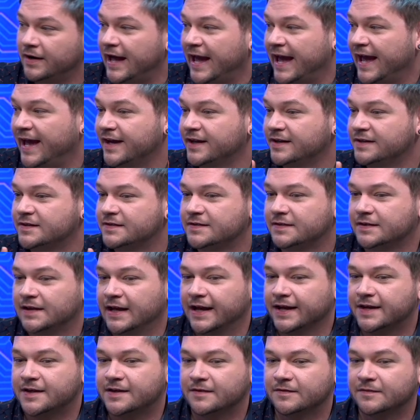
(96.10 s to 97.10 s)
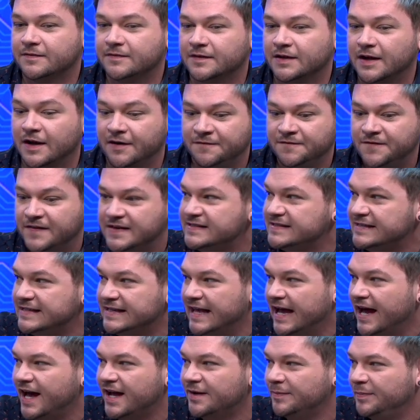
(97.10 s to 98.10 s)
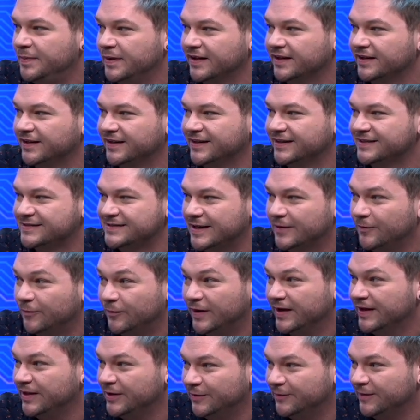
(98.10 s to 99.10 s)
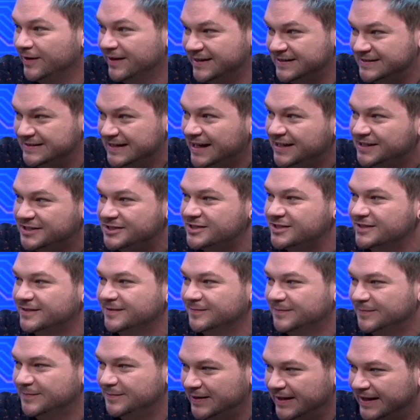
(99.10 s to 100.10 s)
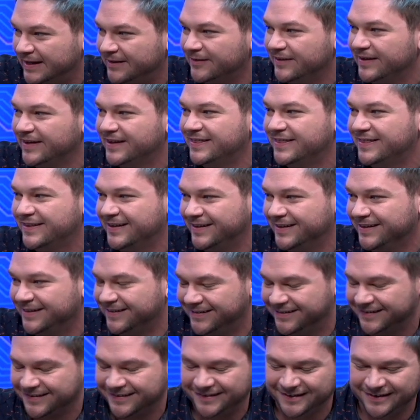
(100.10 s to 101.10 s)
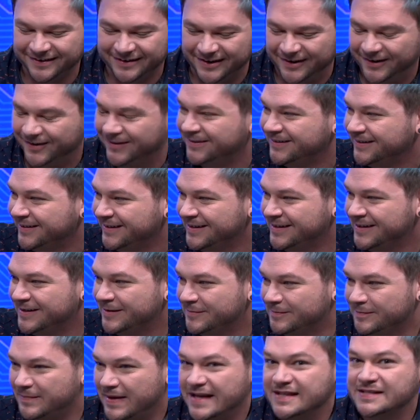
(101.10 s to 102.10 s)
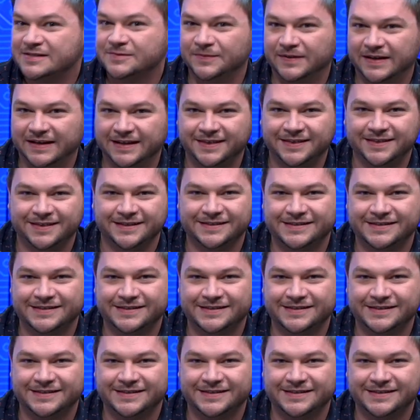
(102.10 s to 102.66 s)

and like a fuzzy caterpillar is like what you want to touch and play with and you know mess with.